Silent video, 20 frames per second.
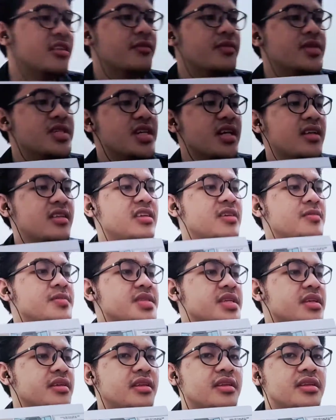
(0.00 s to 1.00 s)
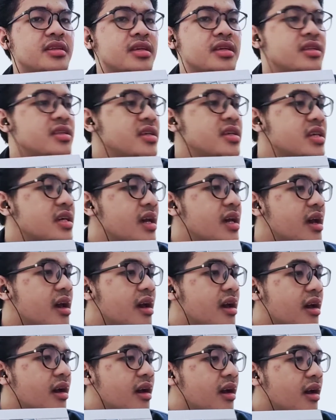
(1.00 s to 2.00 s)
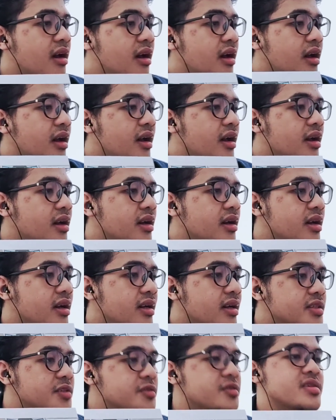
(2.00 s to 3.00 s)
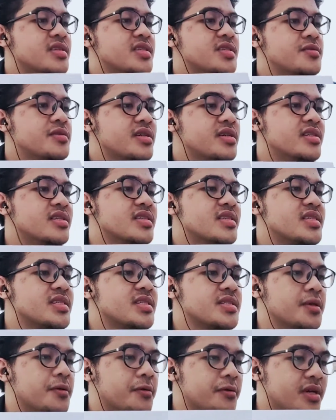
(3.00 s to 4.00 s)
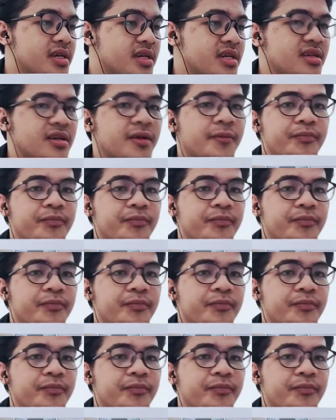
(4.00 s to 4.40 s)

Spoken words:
of adjectives in ed to the students. So yeah,